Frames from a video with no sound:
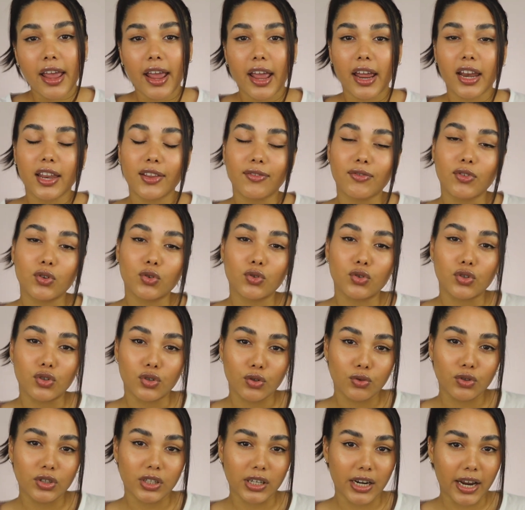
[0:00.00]
And if you
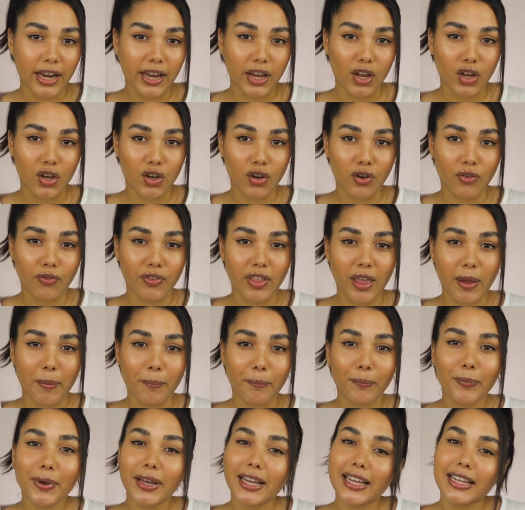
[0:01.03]
do try any of
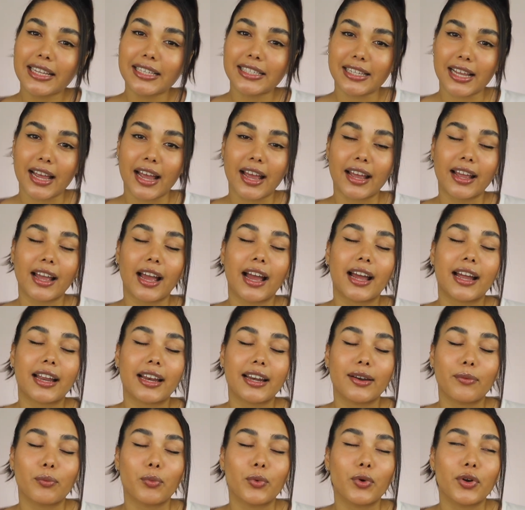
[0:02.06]
them, please tag.
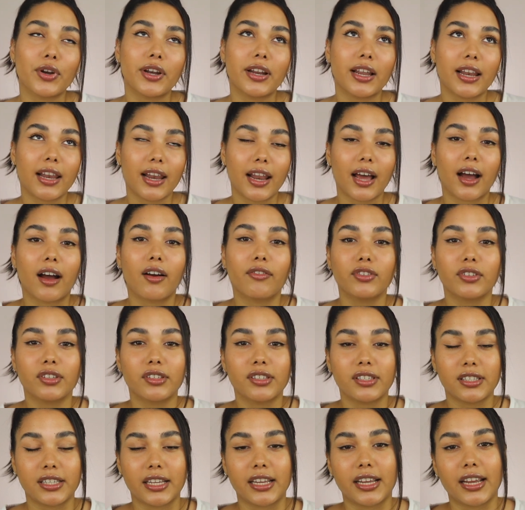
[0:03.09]
I would love to
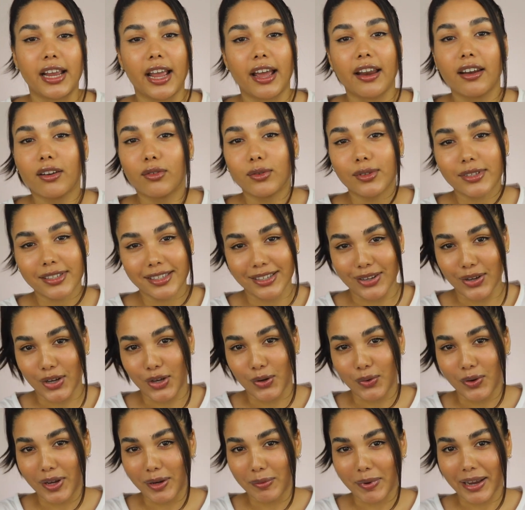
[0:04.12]
see, and I will see
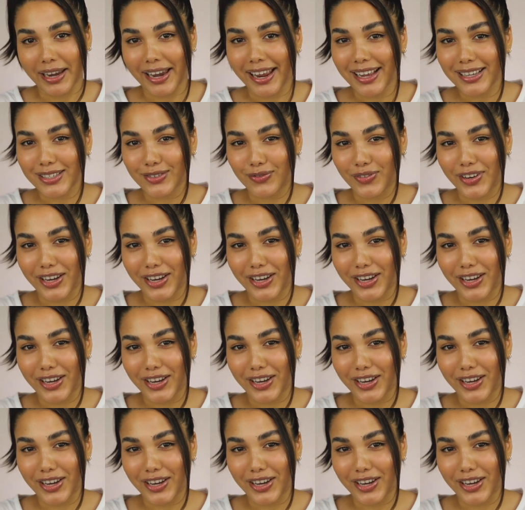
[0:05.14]
you in my next